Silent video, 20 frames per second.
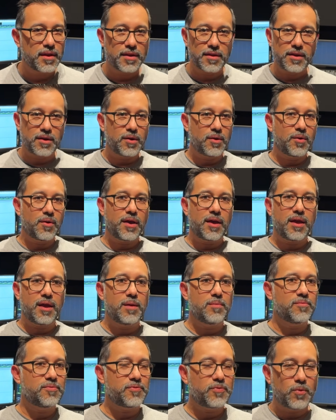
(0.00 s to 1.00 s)

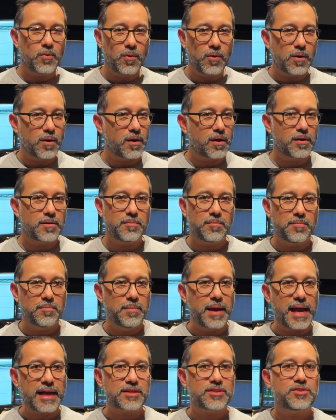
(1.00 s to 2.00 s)
M4
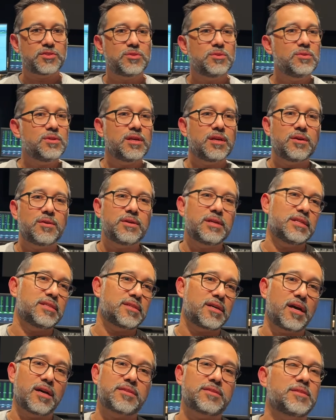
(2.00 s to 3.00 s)
Mac Studio and it's
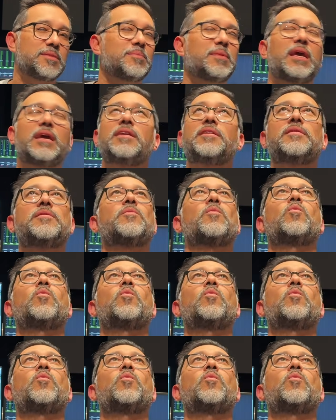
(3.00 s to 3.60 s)
awesome. And